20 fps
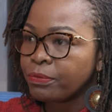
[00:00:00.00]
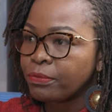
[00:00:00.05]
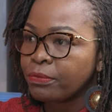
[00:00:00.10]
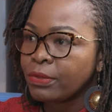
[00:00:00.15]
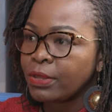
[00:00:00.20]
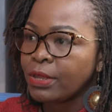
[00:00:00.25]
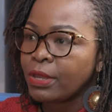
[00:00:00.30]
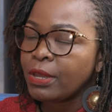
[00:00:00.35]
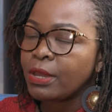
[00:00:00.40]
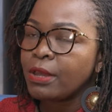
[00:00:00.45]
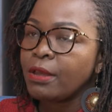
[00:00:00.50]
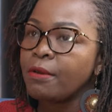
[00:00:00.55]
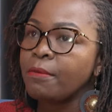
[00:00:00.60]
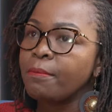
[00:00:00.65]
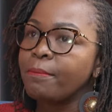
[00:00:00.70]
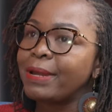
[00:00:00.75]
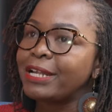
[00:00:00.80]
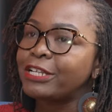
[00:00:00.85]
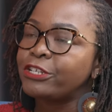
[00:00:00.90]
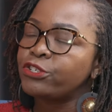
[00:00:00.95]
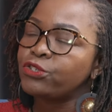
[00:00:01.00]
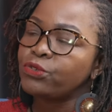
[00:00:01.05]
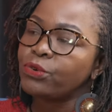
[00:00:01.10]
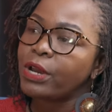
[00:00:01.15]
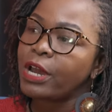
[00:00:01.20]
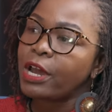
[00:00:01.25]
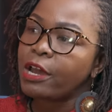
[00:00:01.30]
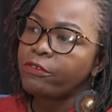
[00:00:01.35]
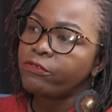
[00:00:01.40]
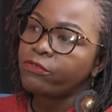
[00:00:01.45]
yeah but to
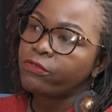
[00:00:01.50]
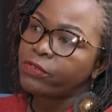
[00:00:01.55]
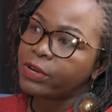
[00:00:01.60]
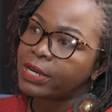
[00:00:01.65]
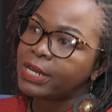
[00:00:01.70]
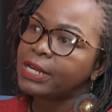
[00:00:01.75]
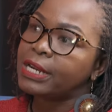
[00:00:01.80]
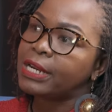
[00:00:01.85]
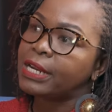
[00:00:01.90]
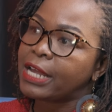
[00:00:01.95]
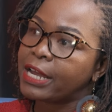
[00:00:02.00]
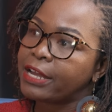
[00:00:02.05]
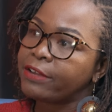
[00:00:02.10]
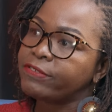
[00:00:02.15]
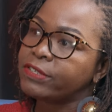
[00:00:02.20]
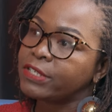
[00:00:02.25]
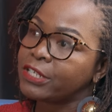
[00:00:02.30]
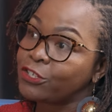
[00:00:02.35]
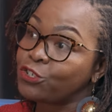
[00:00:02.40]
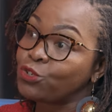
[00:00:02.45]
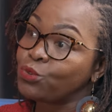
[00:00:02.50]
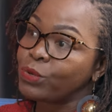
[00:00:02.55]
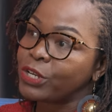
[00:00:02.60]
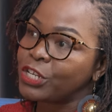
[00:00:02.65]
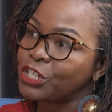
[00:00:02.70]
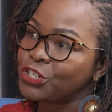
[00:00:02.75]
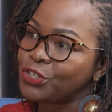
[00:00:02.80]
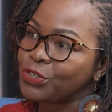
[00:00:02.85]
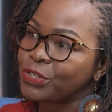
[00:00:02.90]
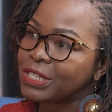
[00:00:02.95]
have real life
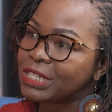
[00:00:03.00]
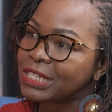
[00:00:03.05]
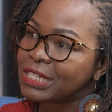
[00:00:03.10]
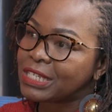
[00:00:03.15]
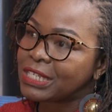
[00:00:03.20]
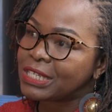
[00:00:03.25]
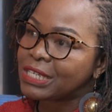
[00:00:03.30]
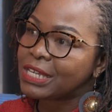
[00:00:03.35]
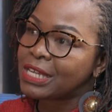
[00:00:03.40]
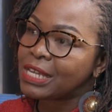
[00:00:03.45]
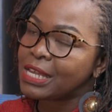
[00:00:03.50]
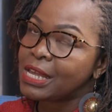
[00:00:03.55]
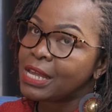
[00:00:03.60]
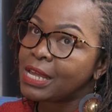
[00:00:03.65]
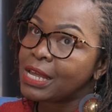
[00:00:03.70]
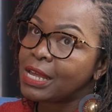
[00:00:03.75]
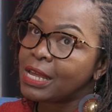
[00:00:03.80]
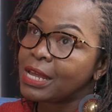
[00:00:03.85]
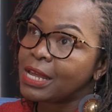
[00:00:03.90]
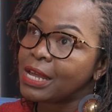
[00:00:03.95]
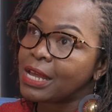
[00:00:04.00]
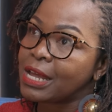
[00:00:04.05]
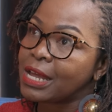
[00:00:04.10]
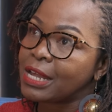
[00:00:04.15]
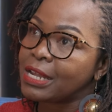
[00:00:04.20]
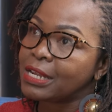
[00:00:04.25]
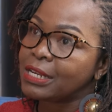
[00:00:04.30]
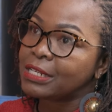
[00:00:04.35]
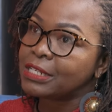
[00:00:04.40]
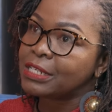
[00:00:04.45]
situations
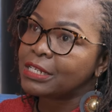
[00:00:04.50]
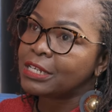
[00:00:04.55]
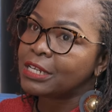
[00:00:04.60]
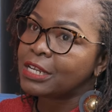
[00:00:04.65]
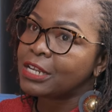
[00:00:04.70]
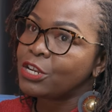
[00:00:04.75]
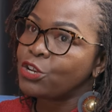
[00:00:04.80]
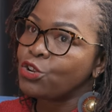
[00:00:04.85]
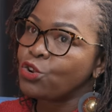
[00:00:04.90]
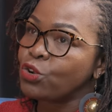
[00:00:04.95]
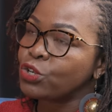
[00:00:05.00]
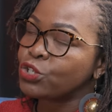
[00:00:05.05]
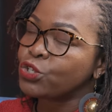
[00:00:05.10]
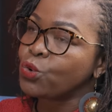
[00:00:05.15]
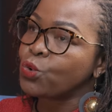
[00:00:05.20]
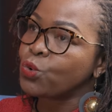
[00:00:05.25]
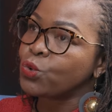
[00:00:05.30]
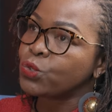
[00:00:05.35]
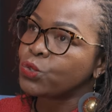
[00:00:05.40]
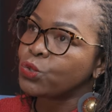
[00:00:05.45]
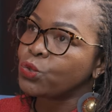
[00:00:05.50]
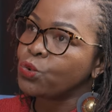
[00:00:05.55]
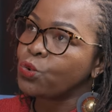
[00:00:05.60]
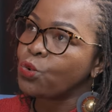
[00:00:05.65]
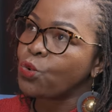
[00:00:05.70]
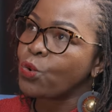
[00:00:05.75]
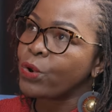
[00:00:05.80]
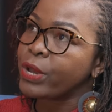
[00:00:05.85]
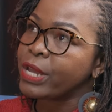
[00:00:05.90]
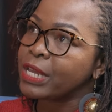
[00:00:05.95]
and not also
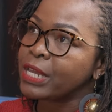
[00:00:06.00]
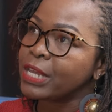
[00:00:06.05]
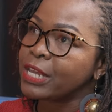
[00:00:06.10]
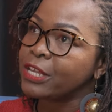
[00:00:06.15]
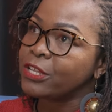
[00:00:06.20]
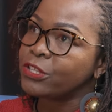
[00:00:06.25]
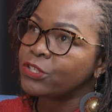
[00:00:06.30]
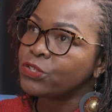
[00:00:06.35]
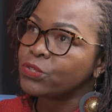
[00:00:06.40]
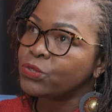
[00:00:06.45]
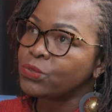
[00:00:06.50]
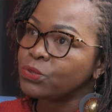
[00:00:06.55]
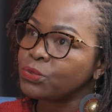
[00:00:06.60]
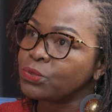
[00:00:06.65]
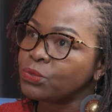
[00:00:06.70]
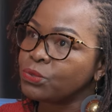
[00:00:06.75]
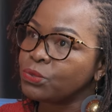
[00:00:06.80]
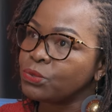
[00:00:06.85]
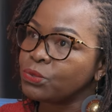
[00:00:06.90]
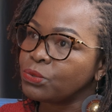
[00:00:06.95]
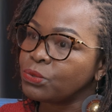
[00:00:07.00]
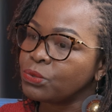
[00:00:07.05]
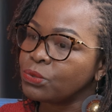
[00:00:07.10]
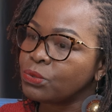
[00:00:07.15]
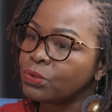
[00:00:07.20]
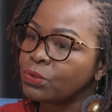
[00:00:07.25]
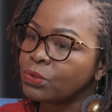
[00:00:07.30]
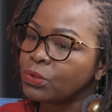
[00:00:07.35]
going into